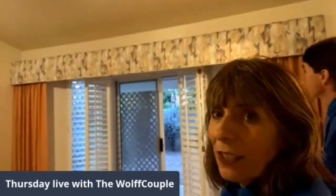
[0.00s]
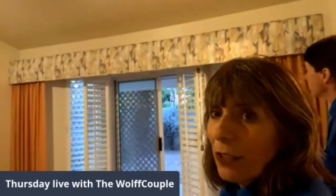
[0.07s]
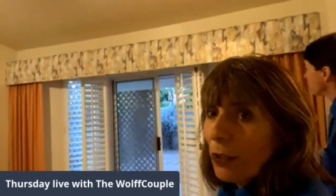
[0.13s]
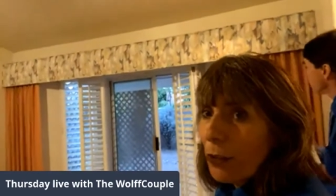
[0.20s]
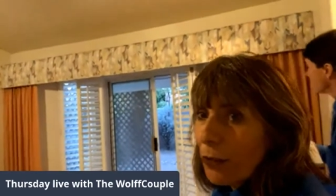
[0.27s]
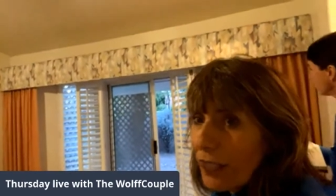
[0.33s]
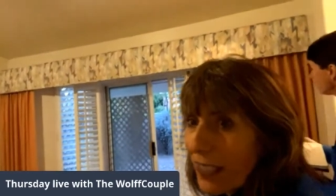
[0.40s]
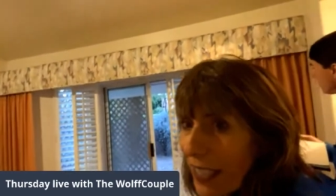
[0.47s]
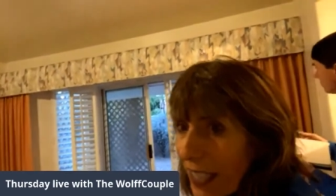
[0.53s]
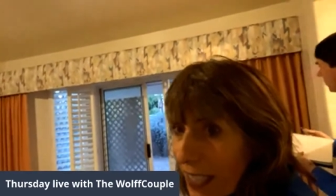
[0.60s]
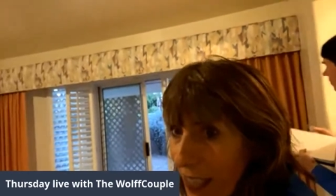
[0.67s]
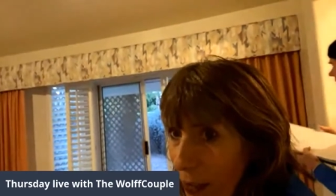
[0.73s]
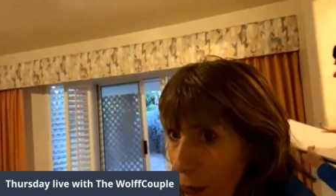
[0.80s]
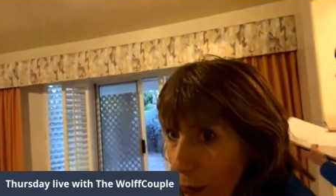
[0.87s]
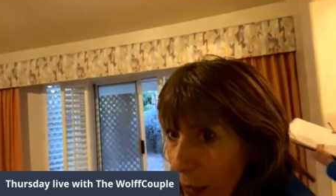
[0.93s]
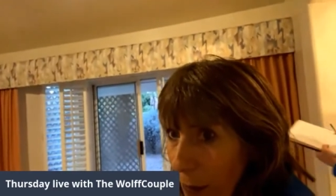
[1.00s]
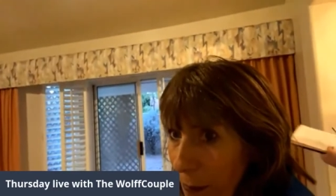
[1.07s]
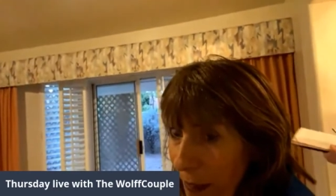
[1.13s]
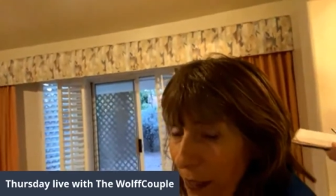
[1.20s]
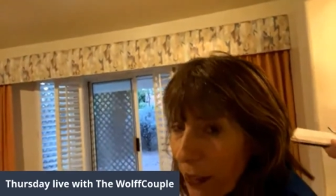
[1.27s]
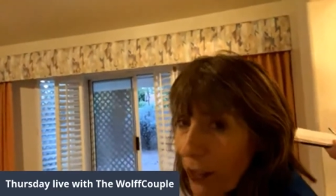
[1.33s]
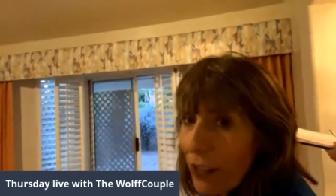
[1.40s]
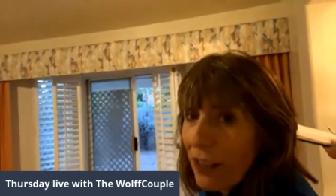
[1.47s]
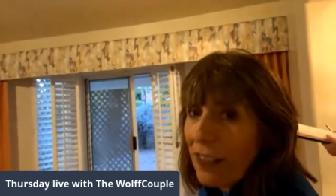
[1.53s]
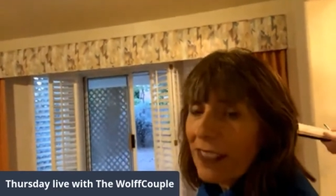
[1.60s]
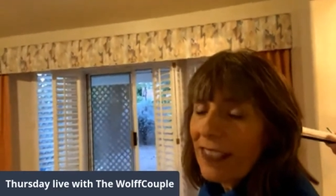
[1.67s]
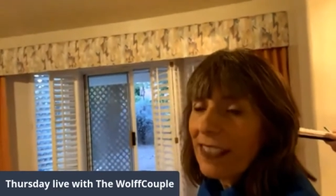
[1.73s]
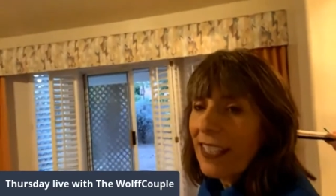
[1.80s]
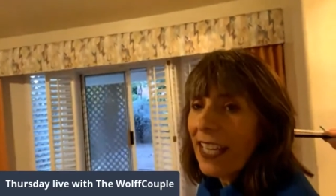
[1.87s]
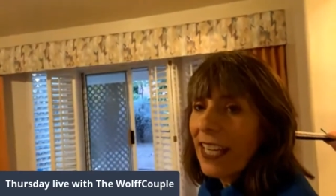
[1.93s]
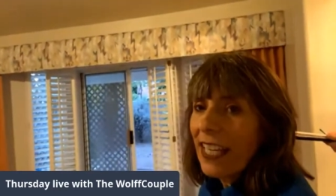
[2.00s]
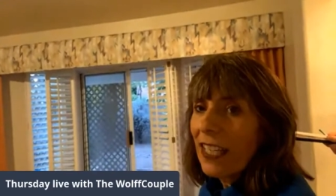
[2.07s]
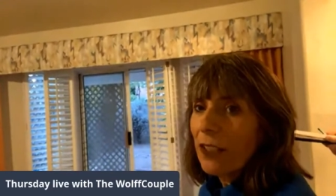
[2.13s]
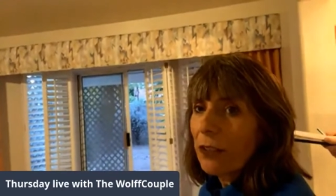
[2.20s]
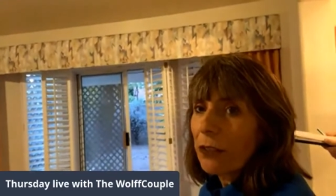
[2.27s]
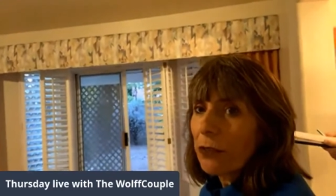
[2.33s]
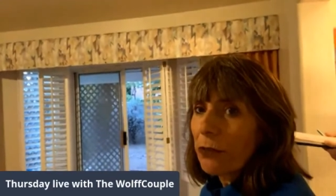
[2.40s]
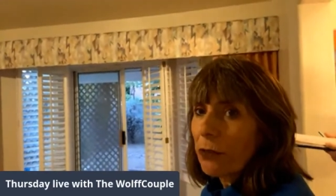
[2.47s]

Who says drapes and curtains stay or